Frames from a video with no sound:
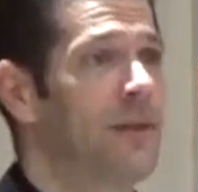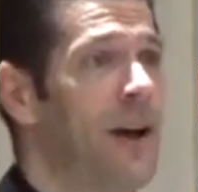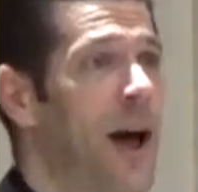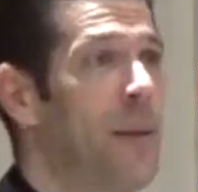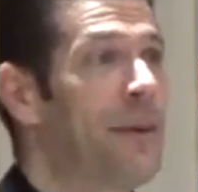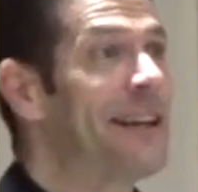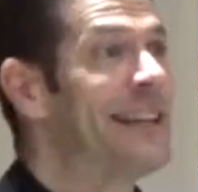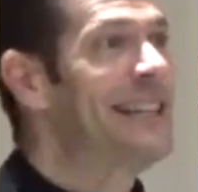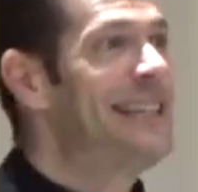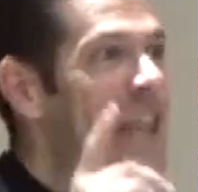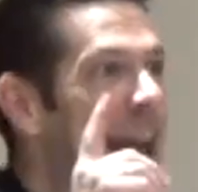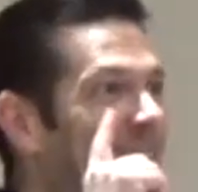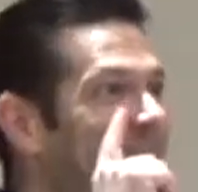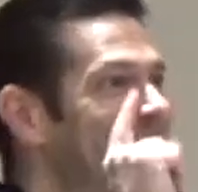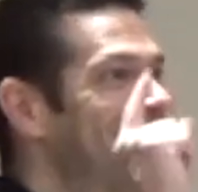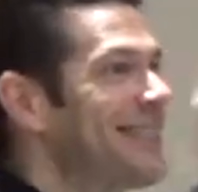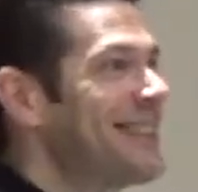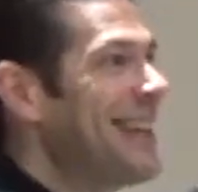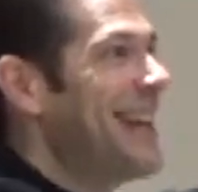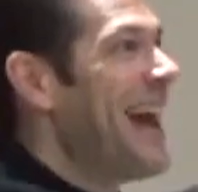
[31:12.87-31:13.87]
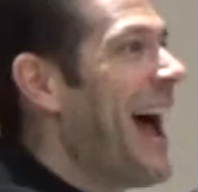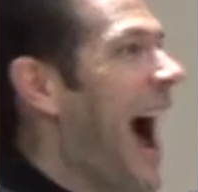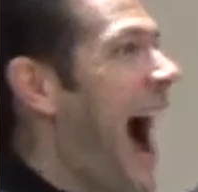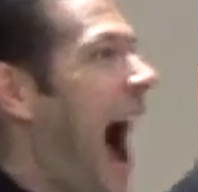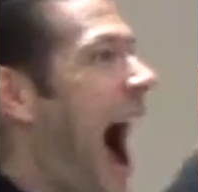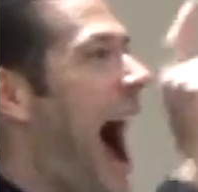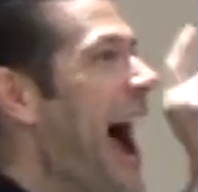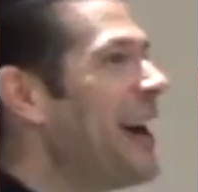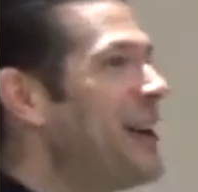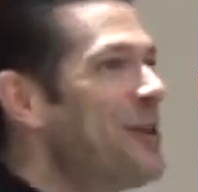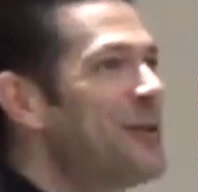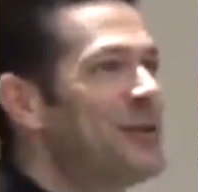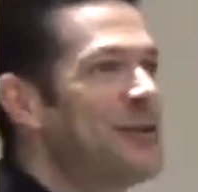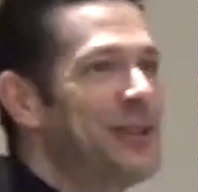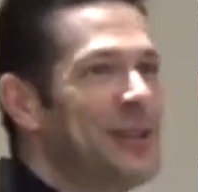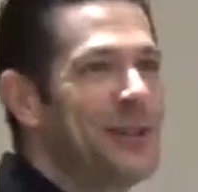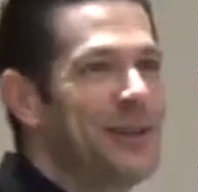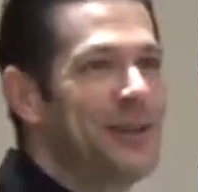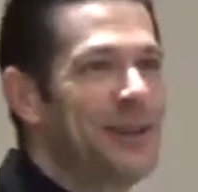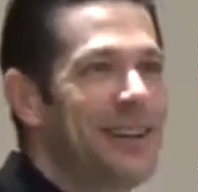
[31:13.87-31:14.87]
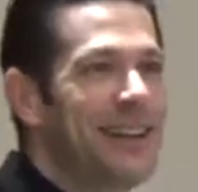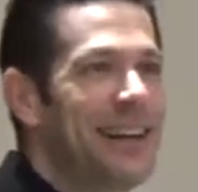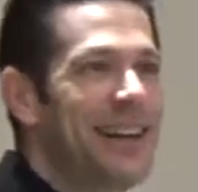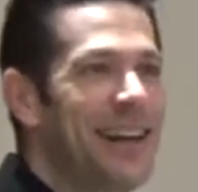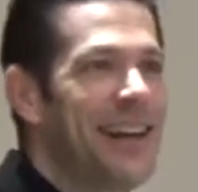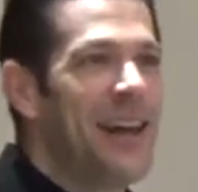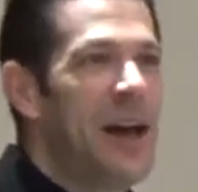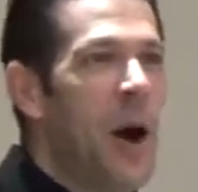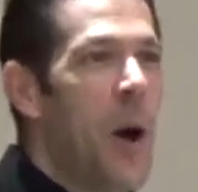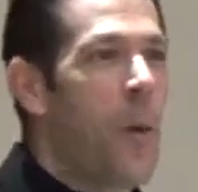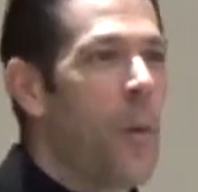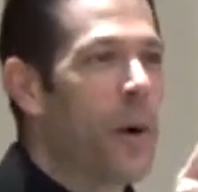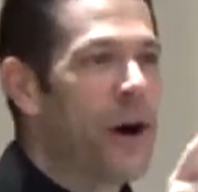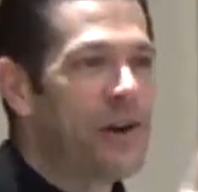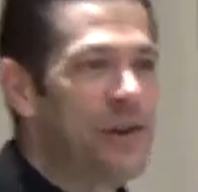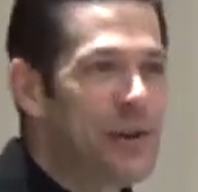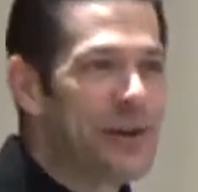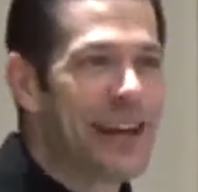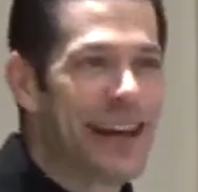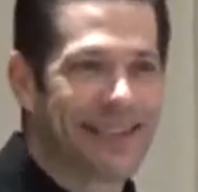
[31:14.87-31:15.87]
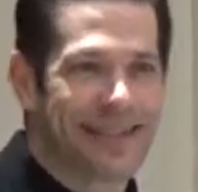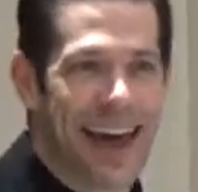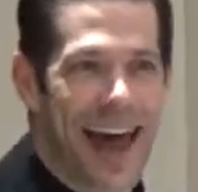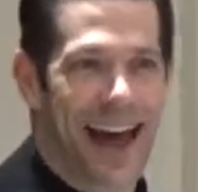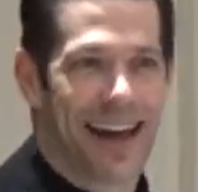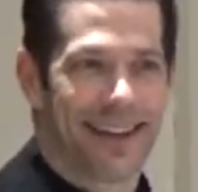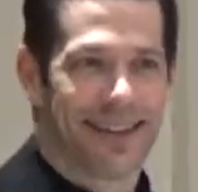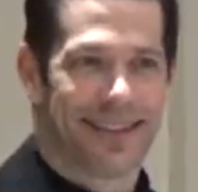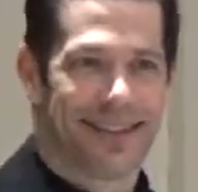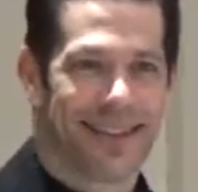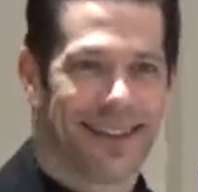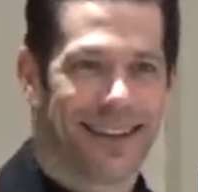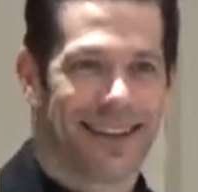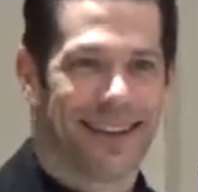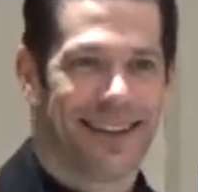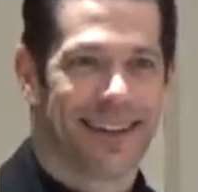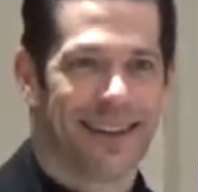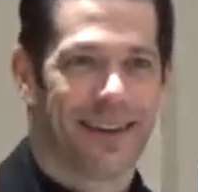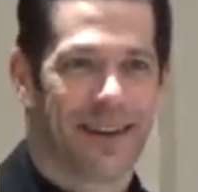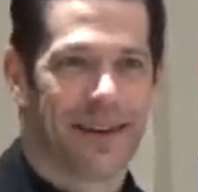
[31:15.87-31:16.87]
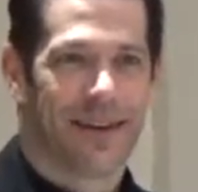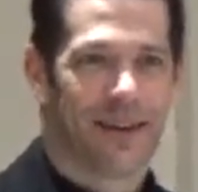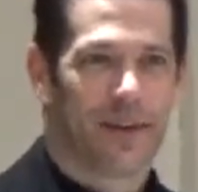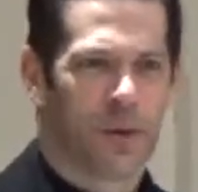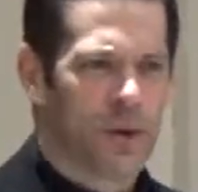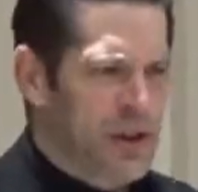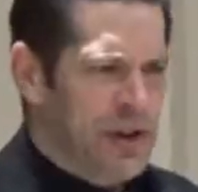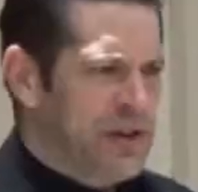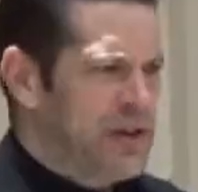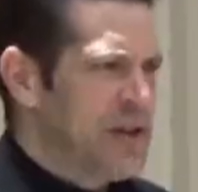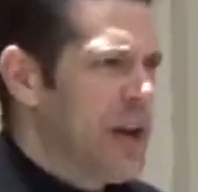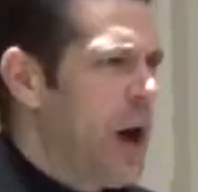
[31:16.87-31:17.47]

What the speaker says: I'm like, yes, I do too. Where did you get that? Well, you just